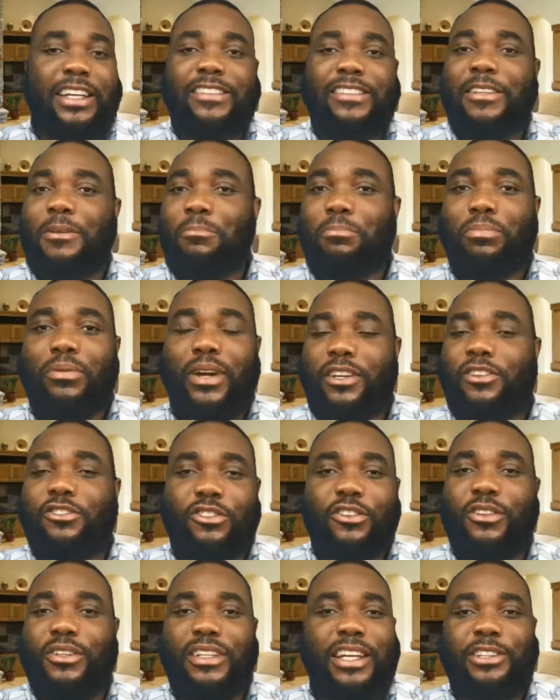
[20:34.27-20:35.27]
that
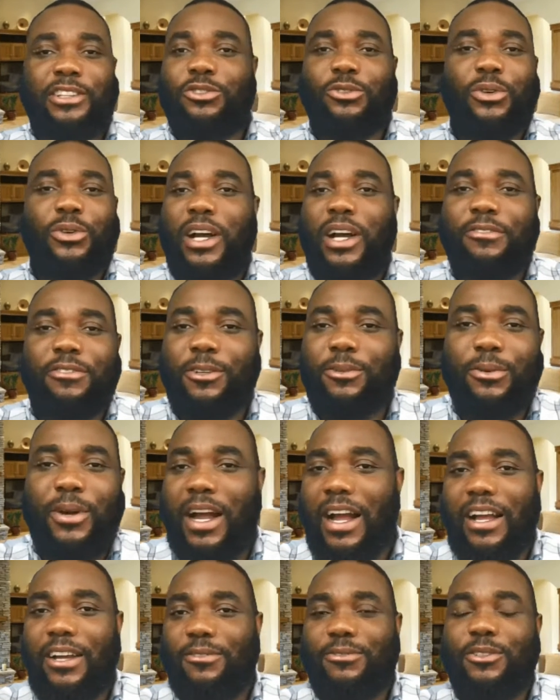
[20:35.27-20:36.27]
impression that you have
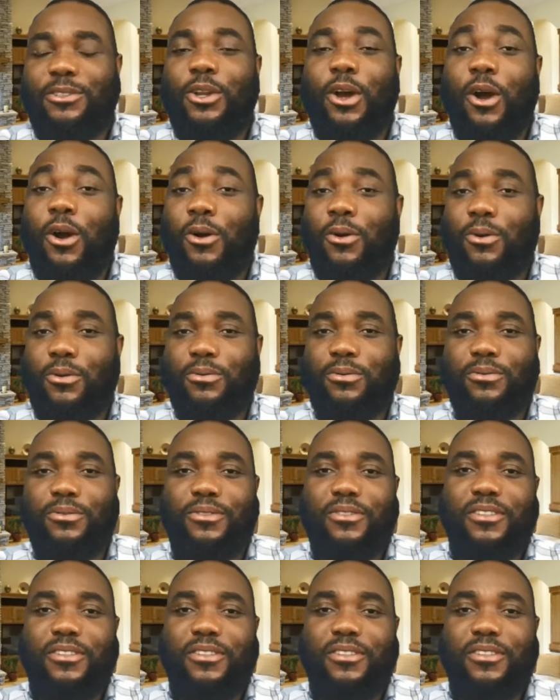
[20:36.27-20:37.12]
arrived. No.